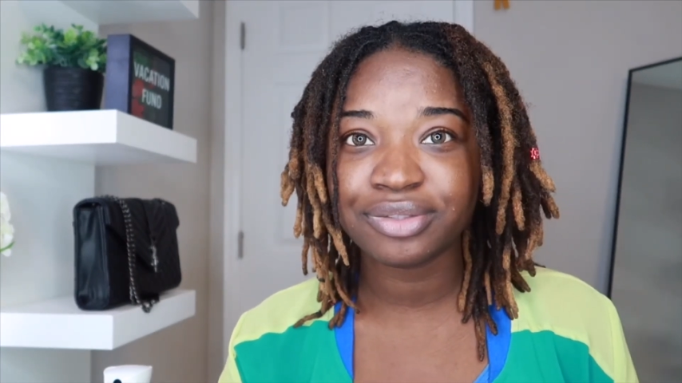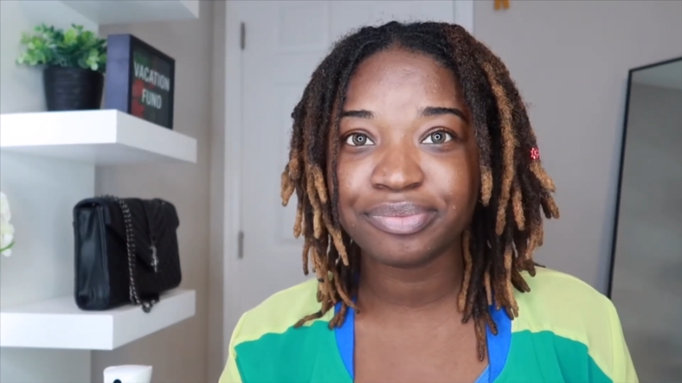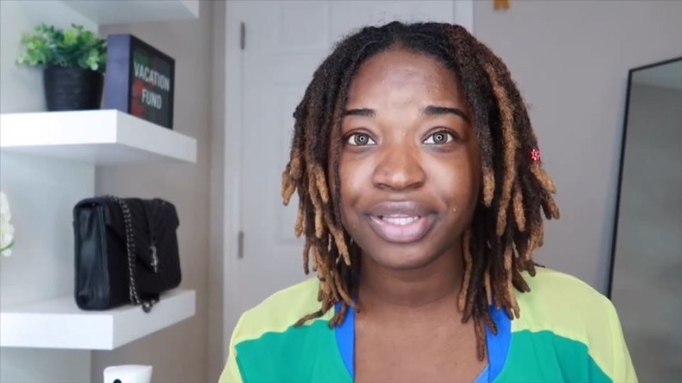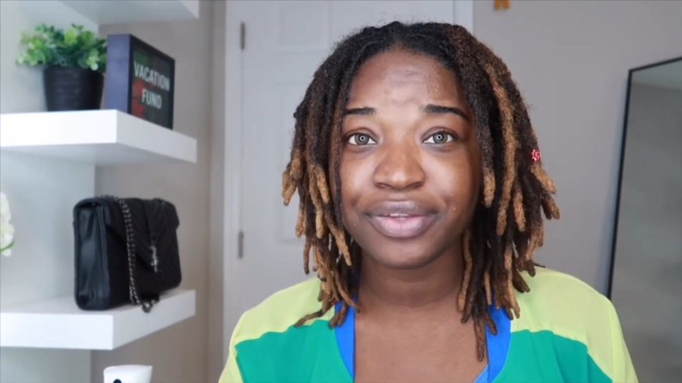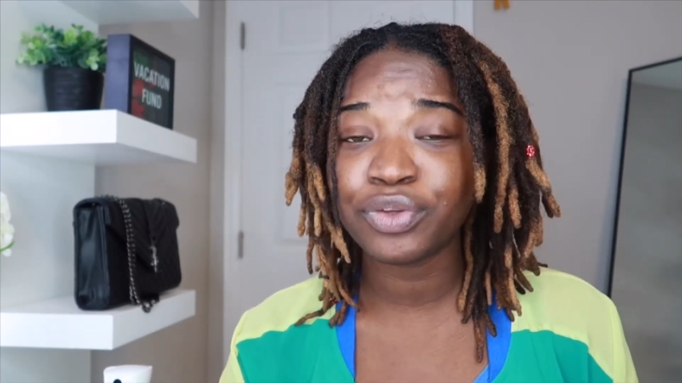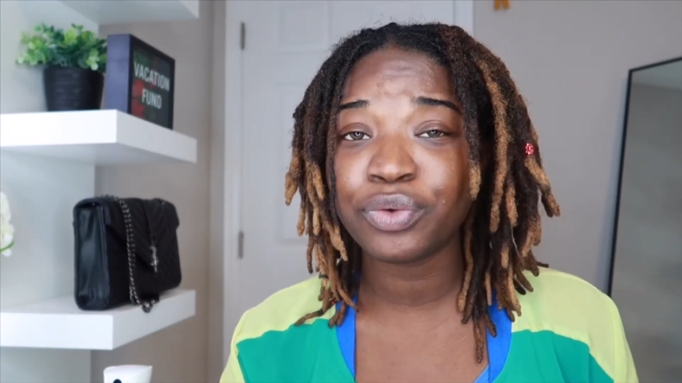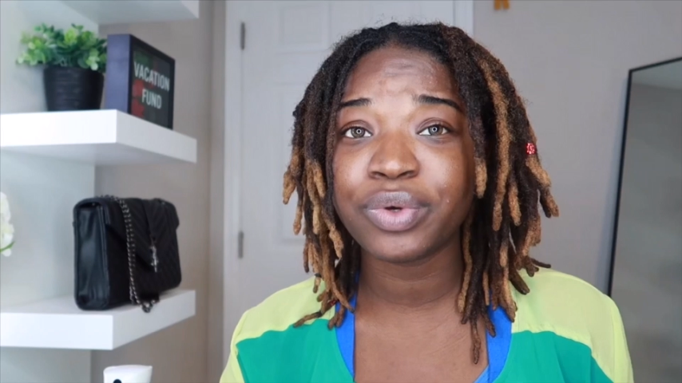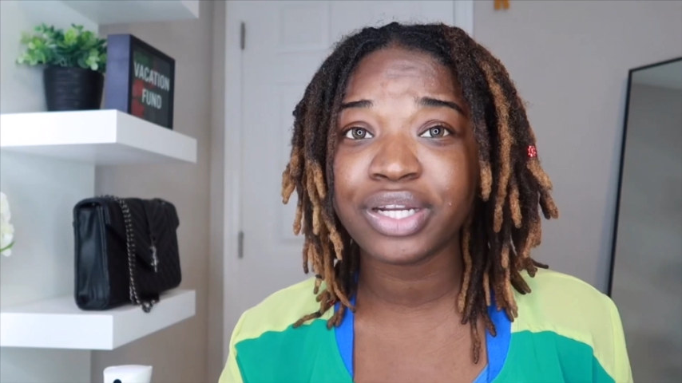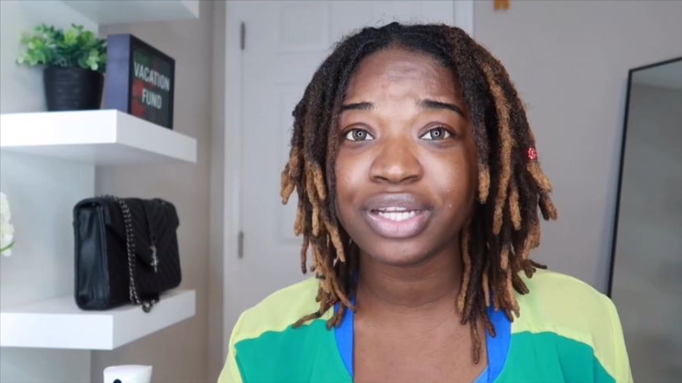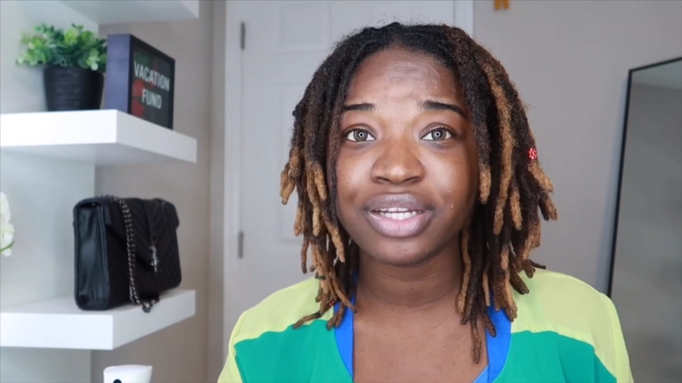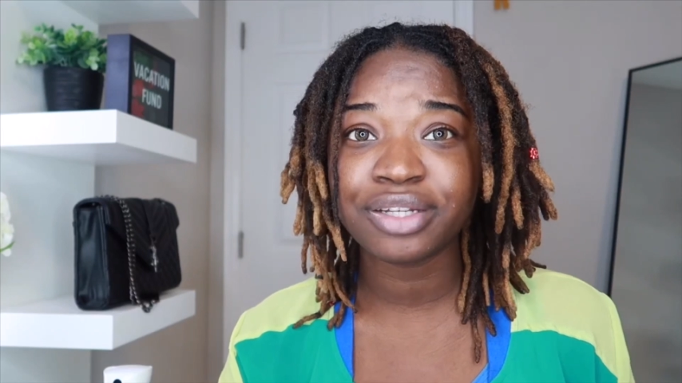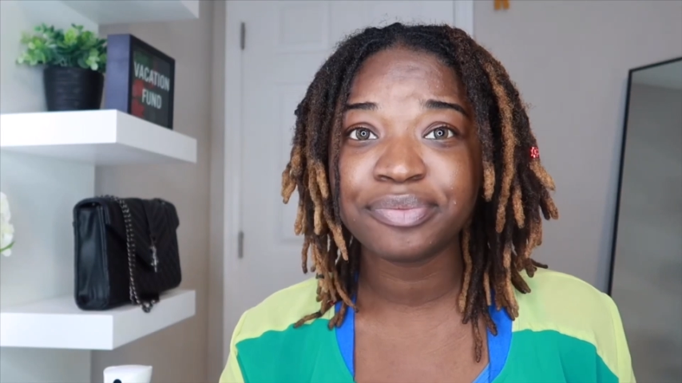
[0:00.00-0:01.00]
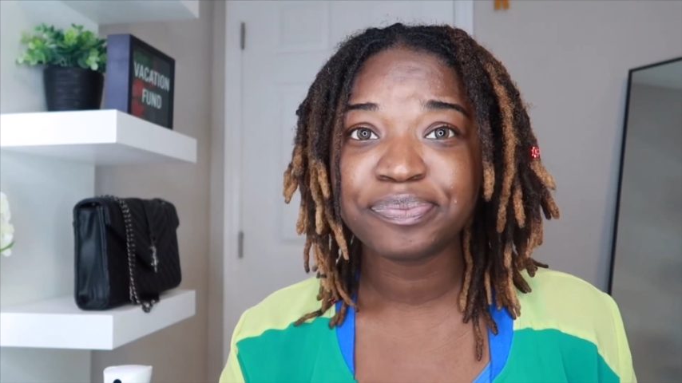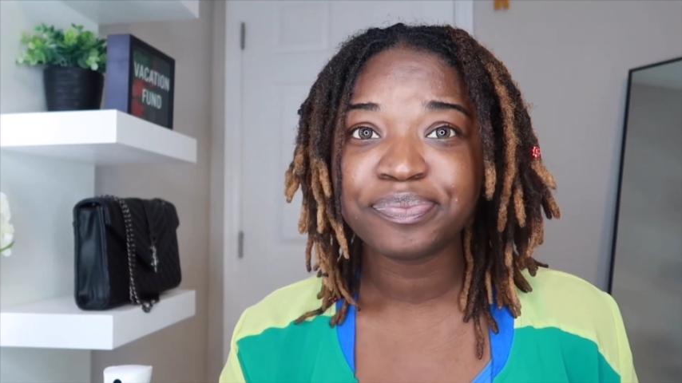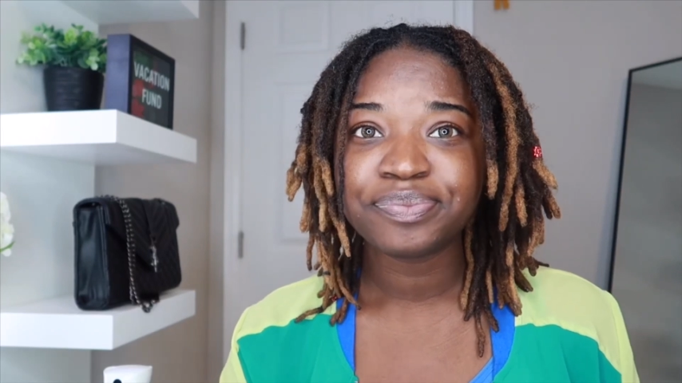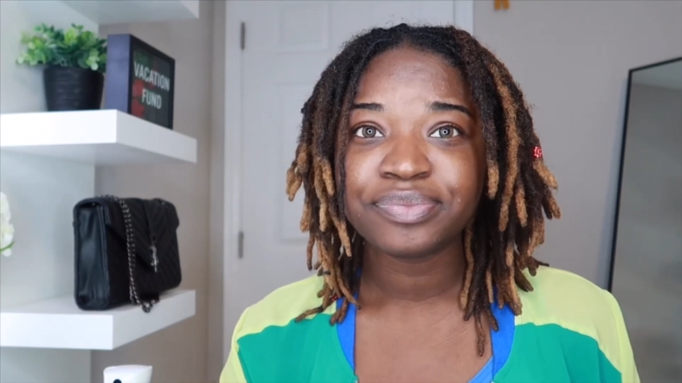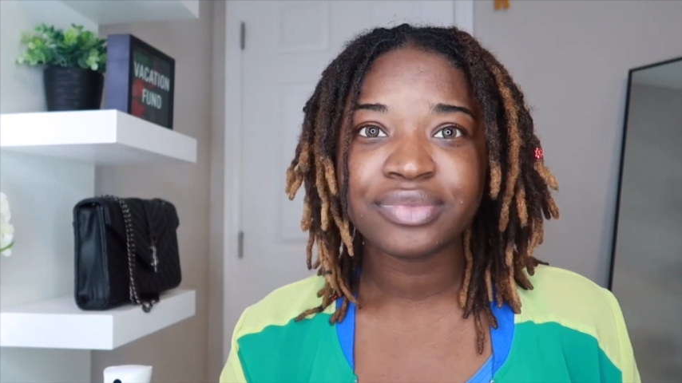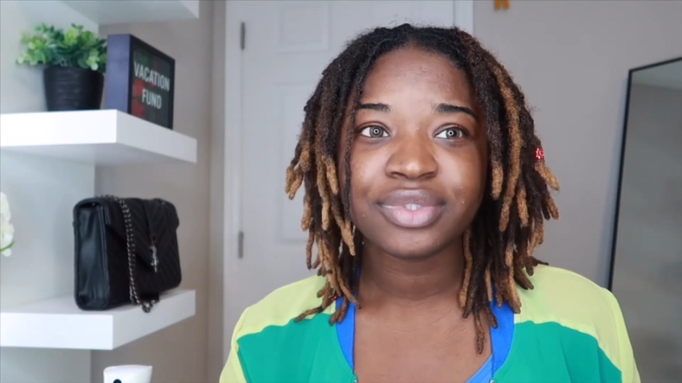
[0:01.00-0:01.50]
if you want to,
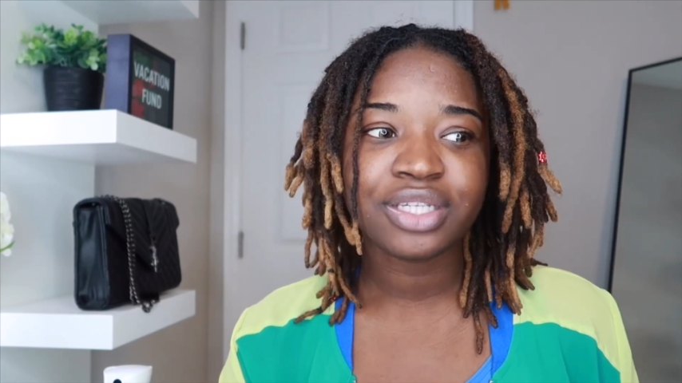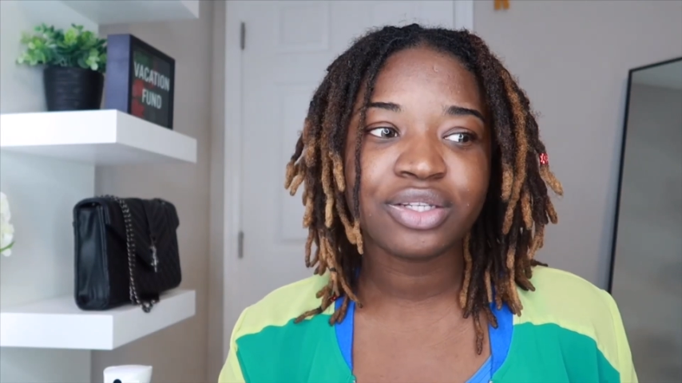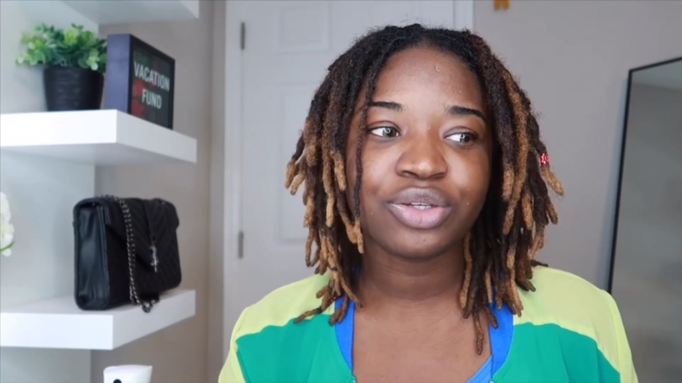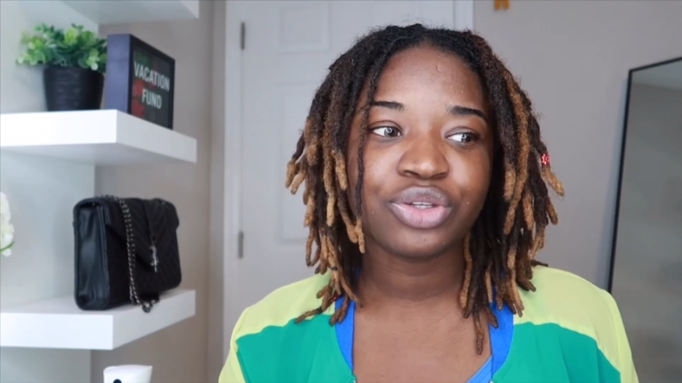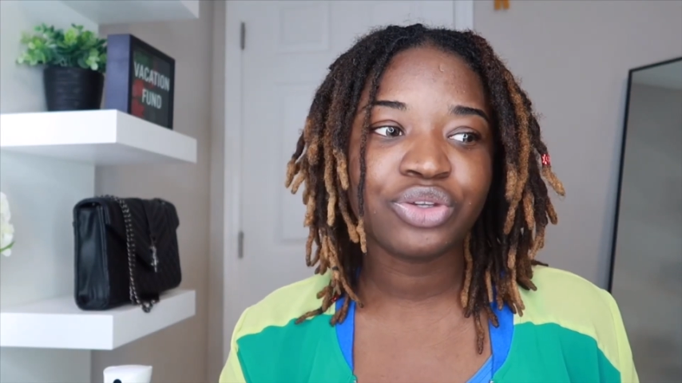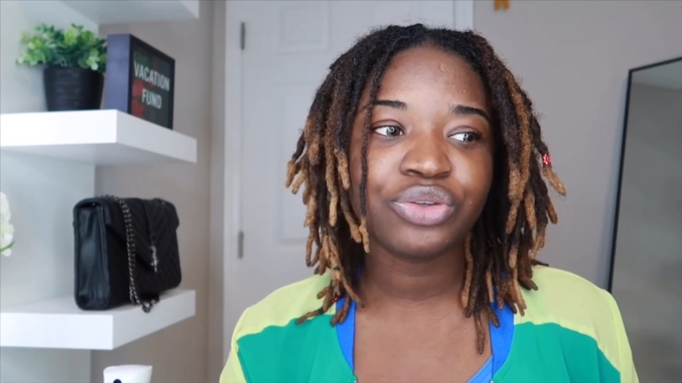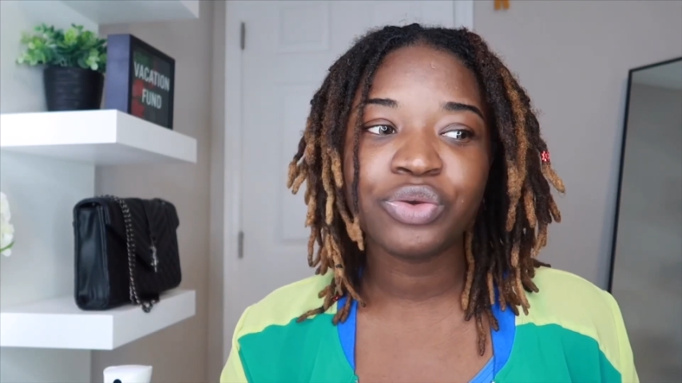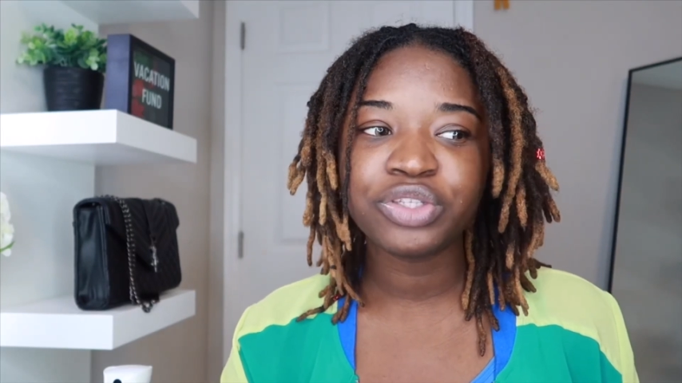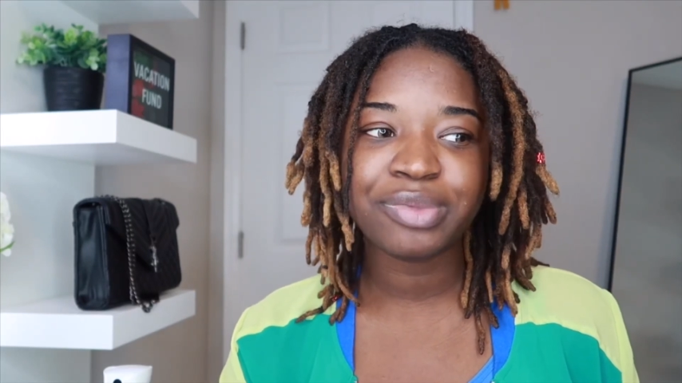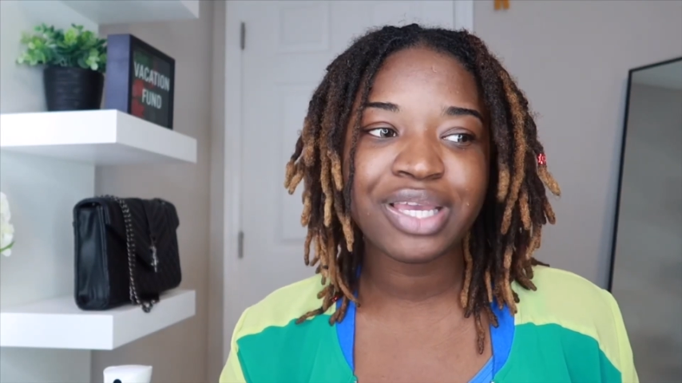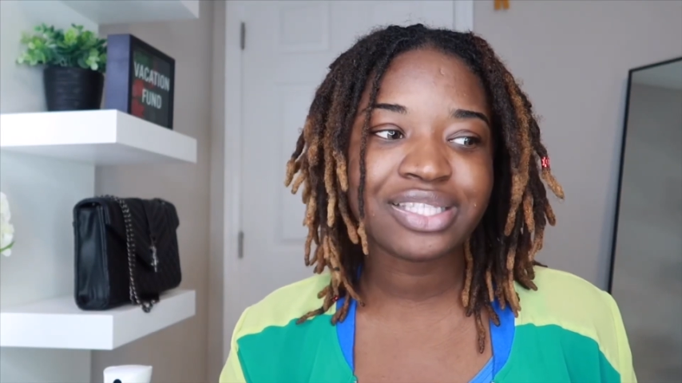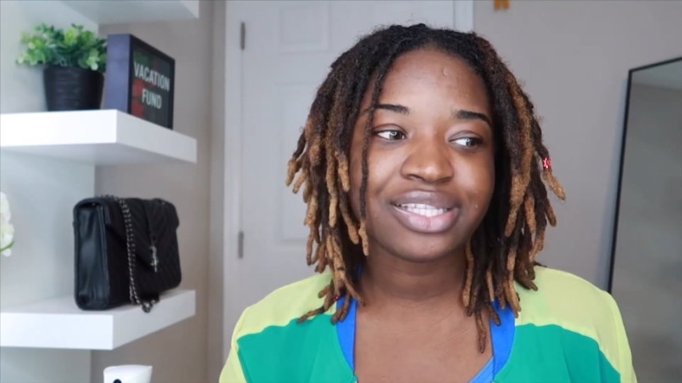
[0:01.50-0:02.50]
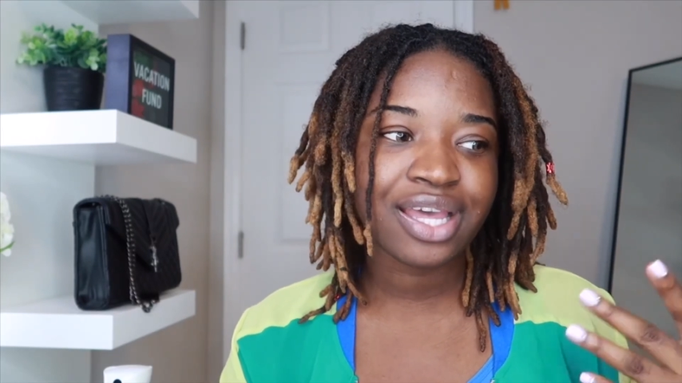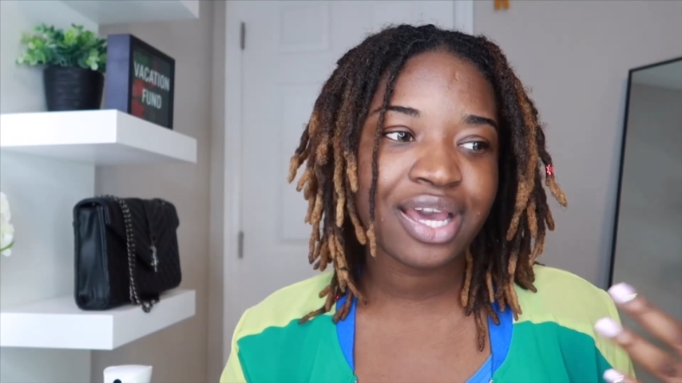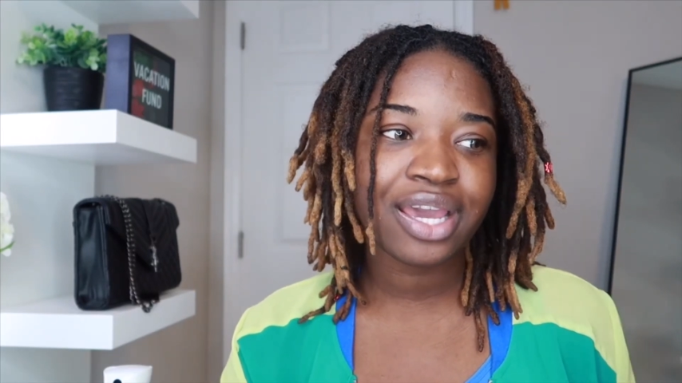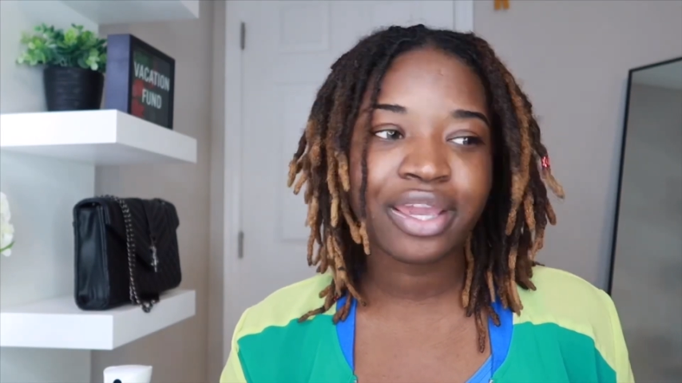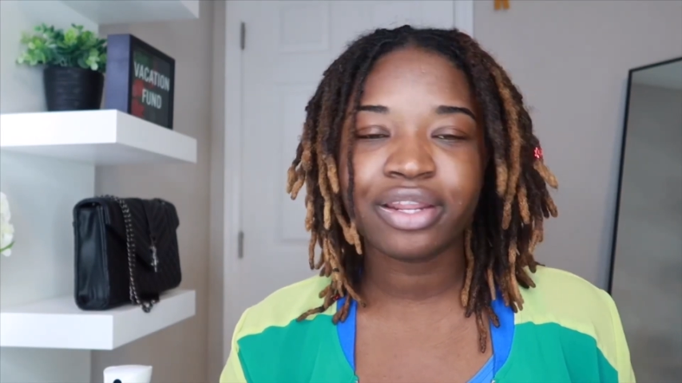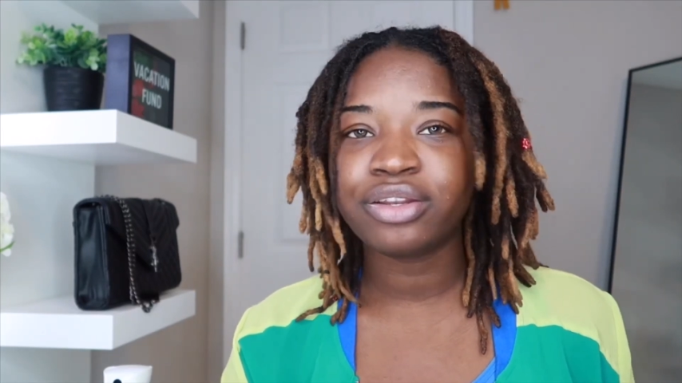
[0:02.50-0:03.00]
you use me as a
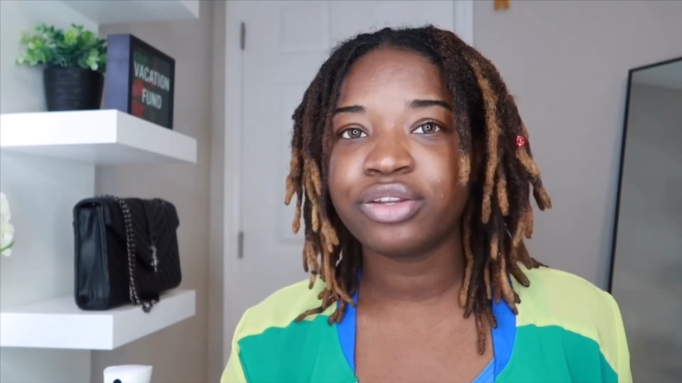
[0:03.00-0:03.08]
guide,